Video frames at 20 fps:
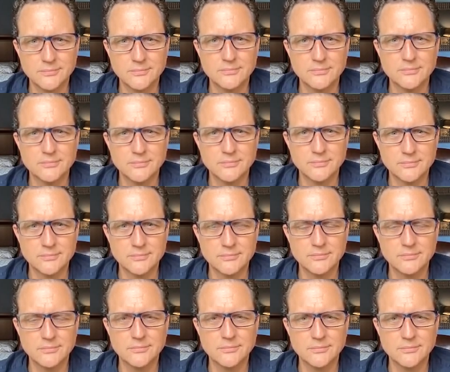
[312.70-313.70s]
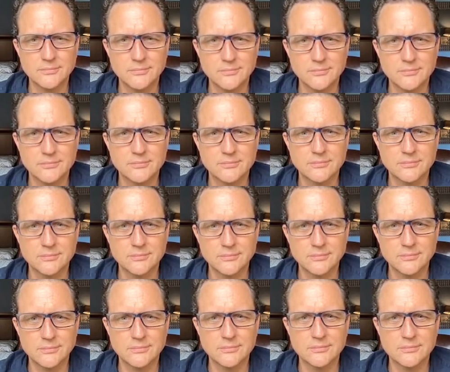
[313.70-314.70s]

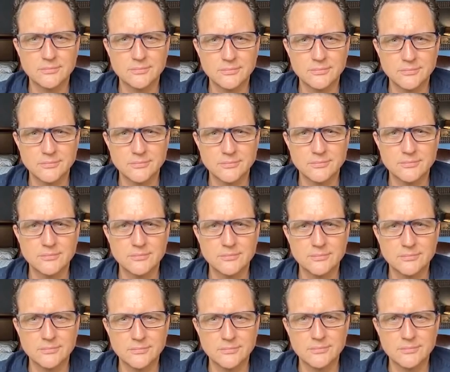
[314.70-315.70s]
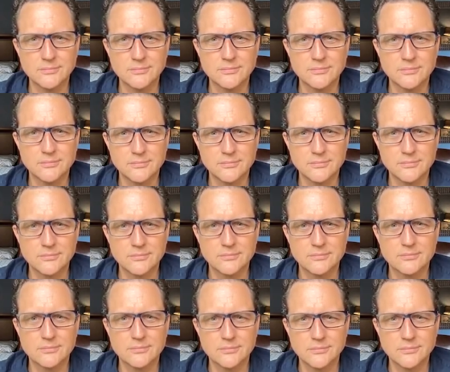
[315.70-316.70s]

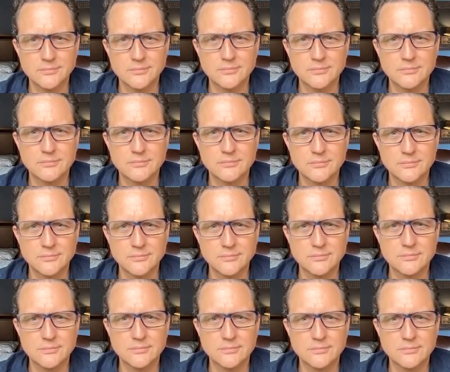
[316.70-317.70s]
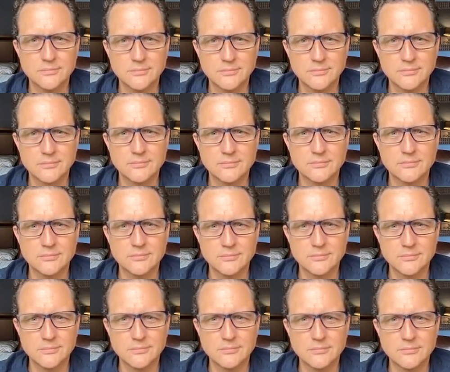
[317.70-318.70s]

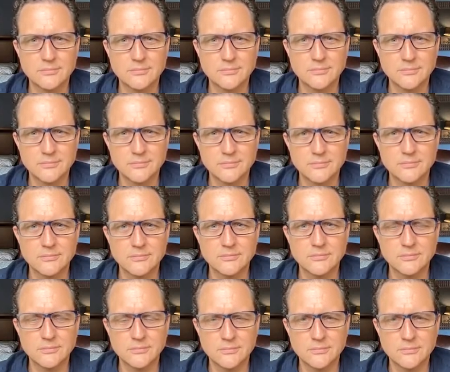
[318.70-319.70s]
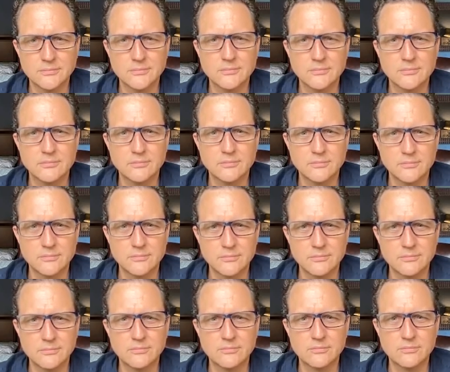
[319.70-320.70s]
The person shown says nothing.